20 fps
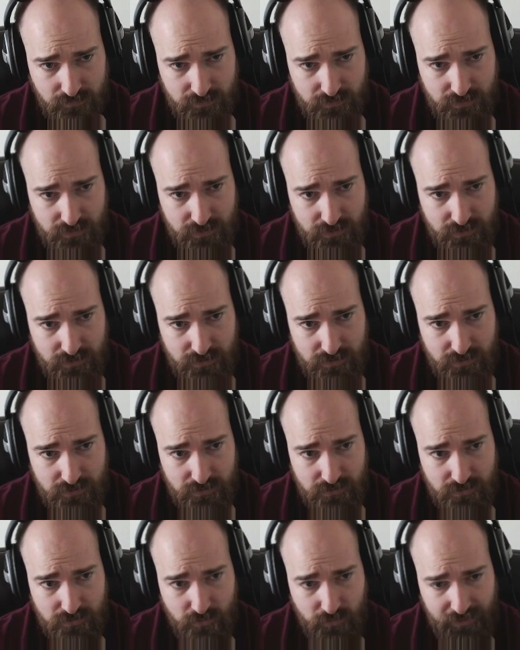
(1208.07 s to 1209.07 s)

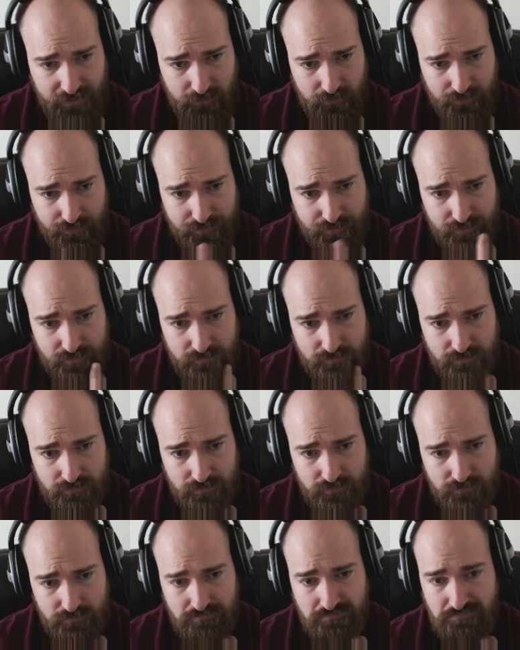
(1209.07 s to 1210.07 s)
12.
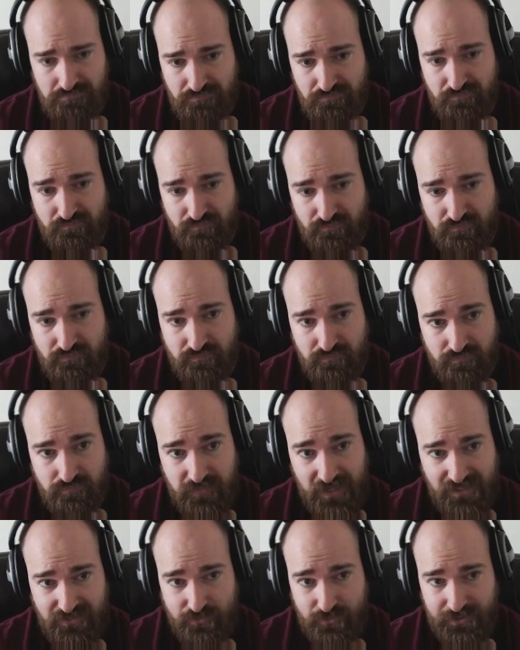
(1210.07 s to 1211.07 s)

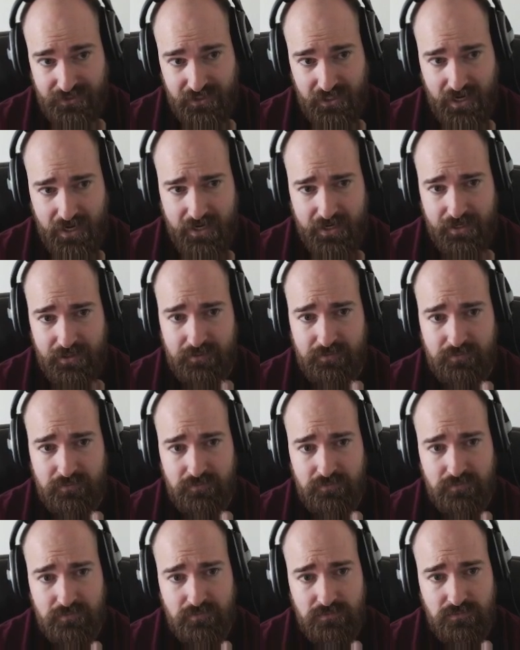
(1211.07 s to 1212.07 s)
That's really high.
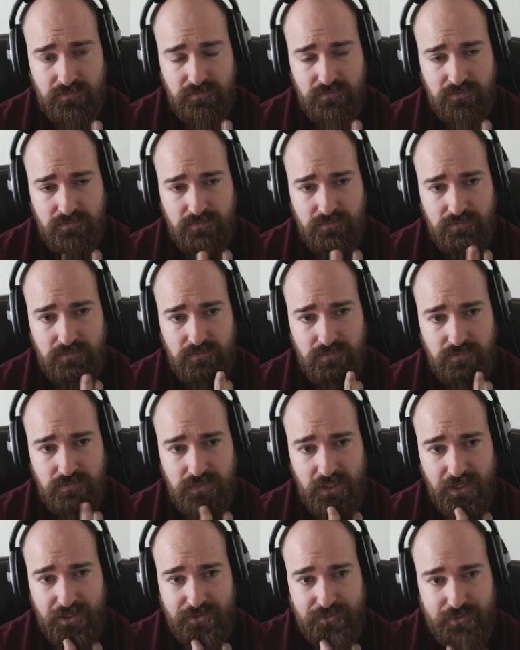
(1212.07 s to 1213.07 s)

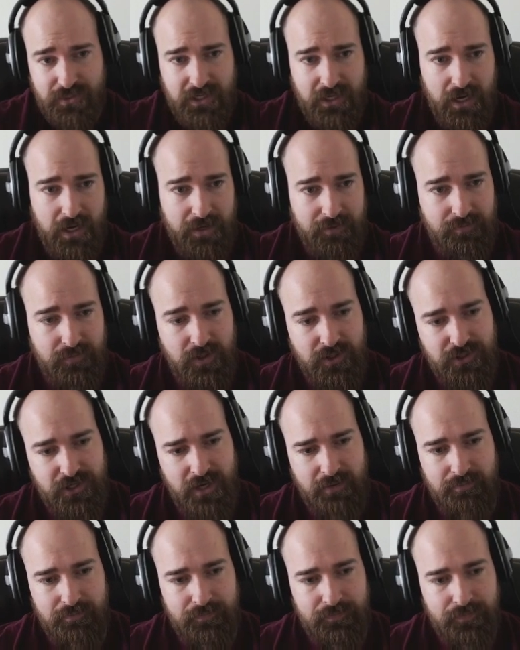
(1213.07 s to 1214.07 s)
That is really high. Good
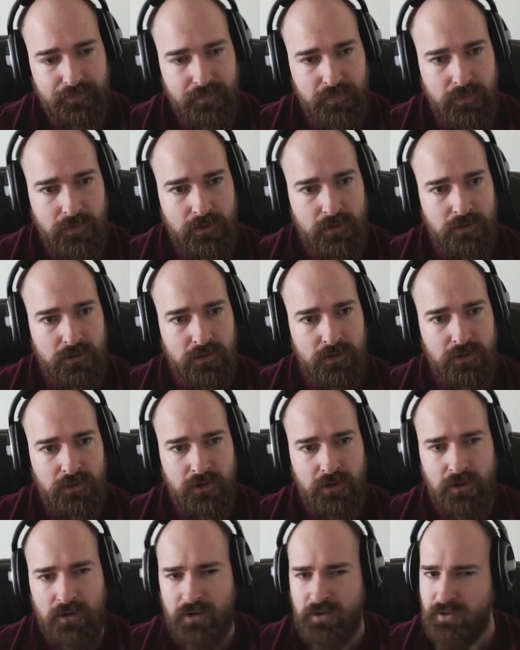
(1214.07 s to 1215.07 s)
job
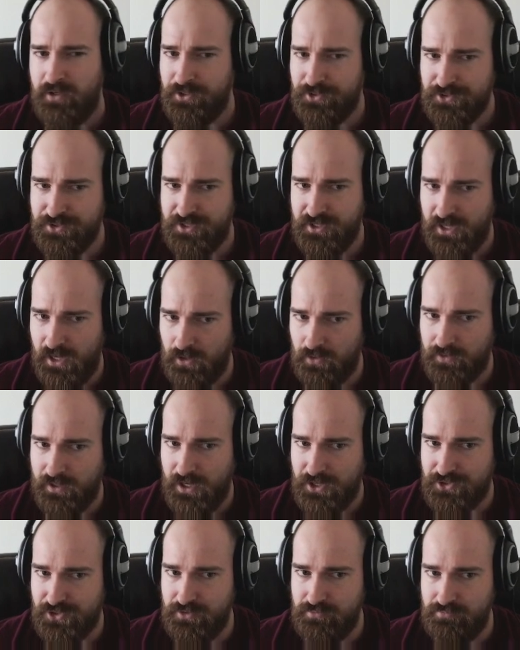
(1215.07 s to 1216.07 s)
interesting
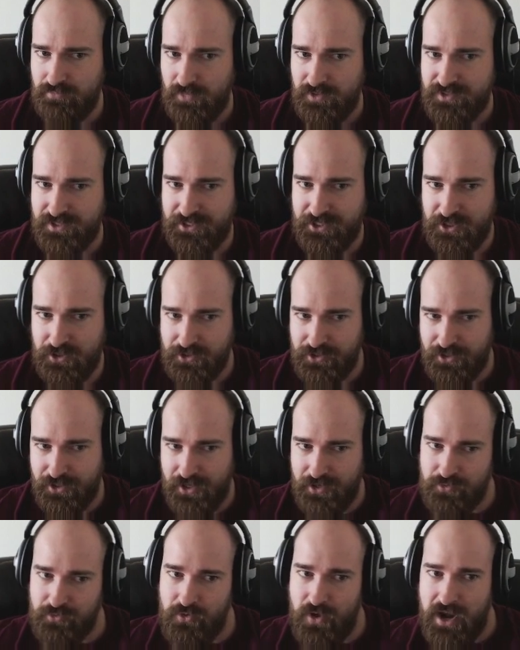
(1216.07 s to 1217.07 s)
allocation. It's like you're you're
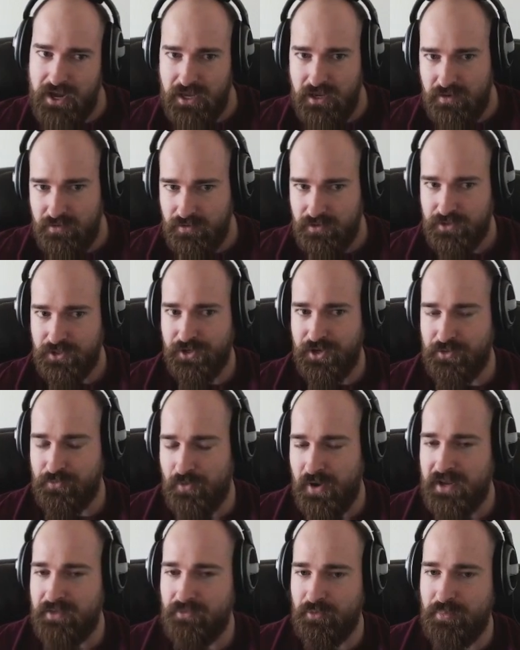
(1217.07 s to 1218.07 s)
getting ready. You're getting
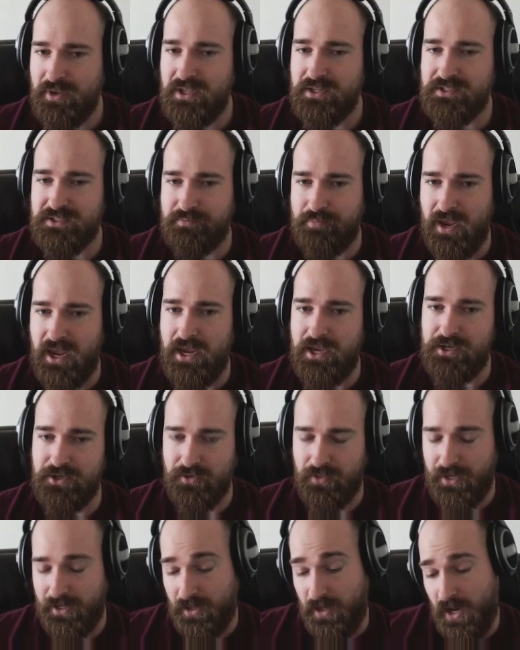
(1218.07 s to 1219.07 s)
ready for being Spain.
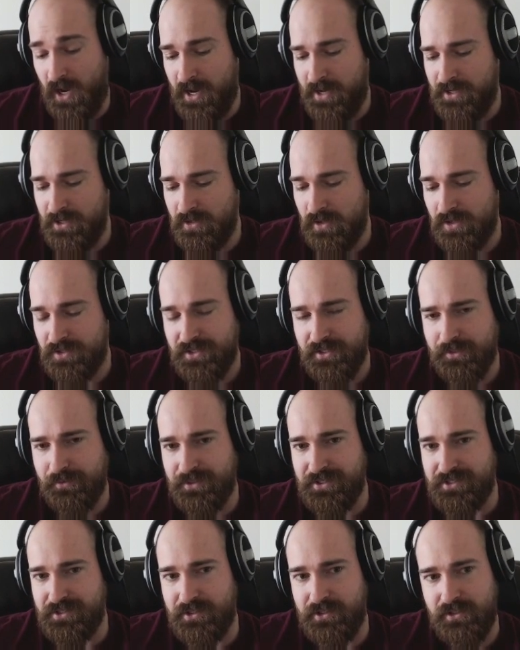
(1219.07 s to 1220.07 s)
You're like, I hear
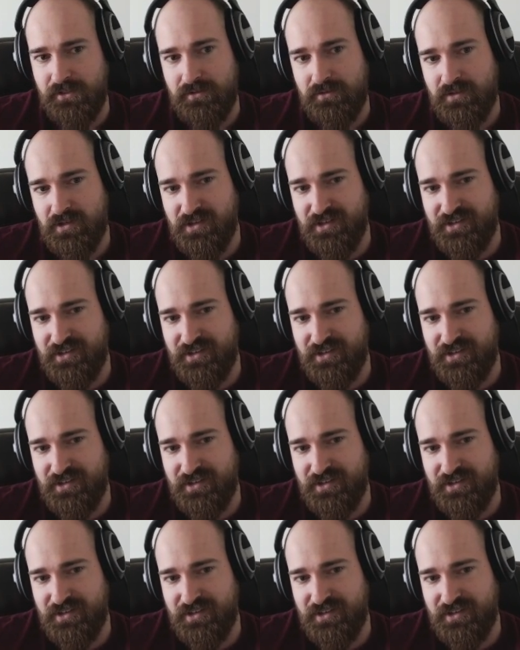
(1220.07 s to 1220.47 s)
artillery's good.